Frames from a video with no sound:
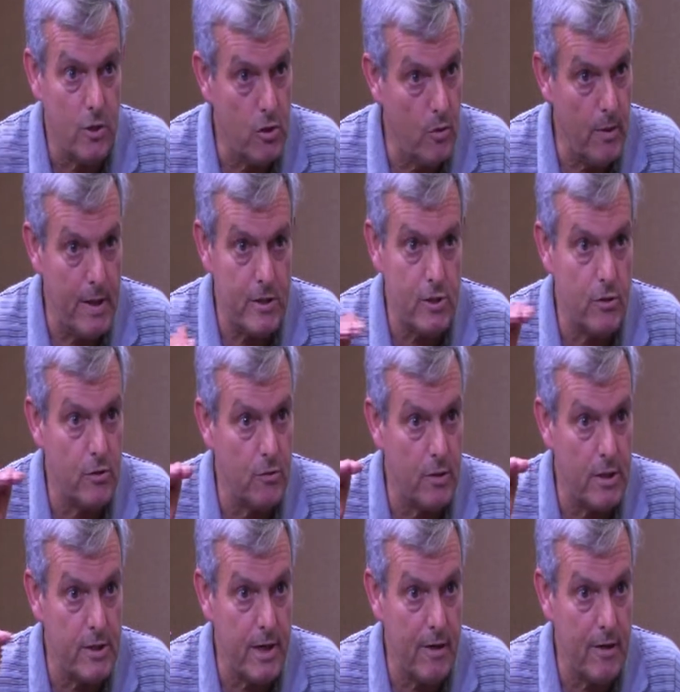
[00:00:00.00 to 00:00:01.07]
You answer to an
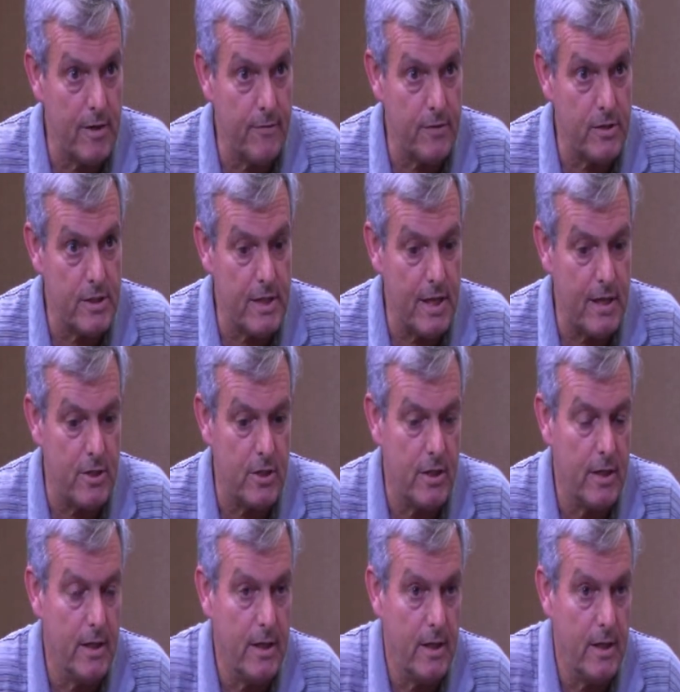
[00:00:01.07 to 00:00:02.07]
entirely different stage.